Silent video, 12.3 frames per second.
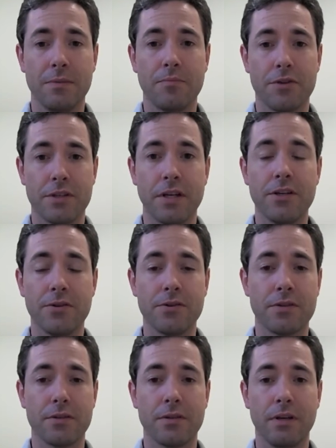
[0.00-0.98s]

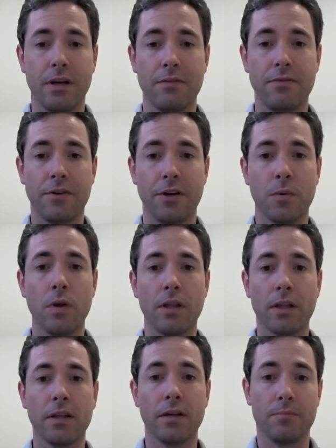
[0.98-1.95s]
procedures very
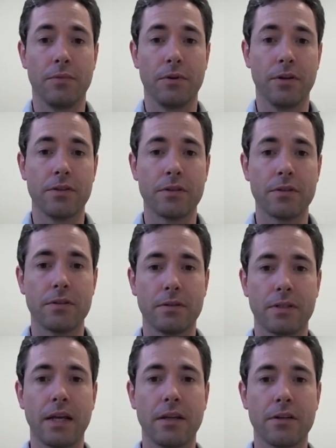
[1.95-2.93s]
willingly because
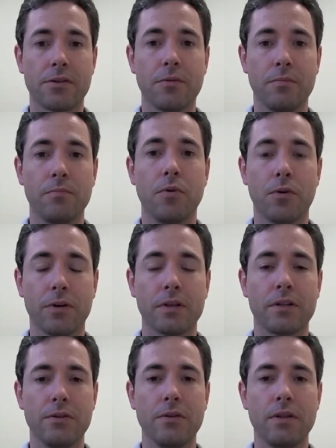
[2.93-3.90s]
sight is so
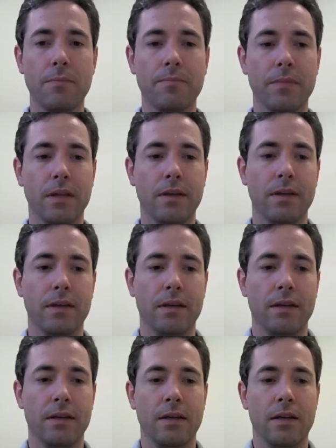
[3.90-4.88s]
important to them,
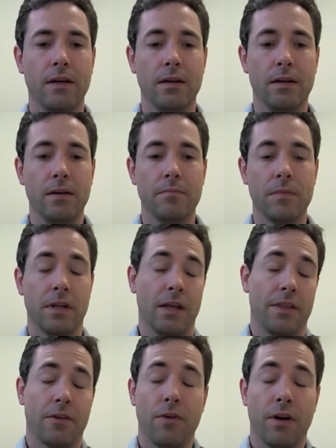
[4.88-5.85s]
and I
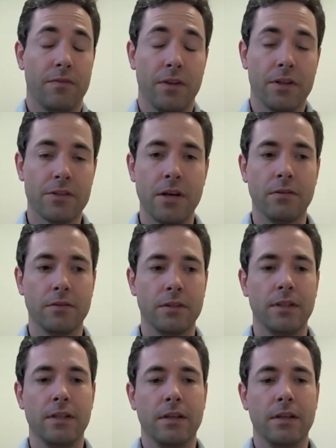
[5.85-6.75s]
think rightfully so.